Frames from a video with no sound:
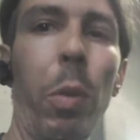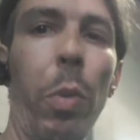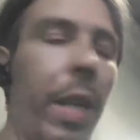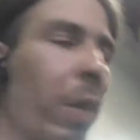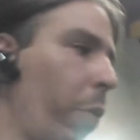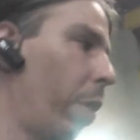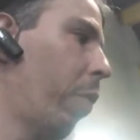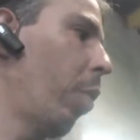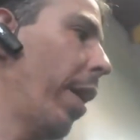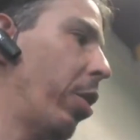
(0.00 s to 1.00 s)
It would get rid
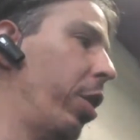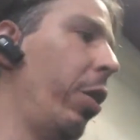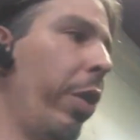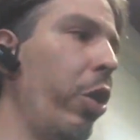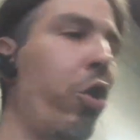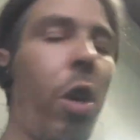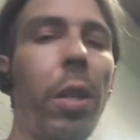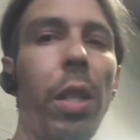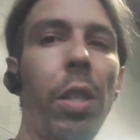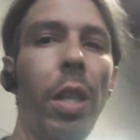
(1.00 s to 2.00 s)
of all that steering
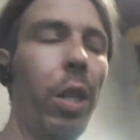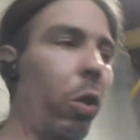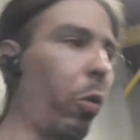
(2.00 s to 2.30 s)
junk that's in here.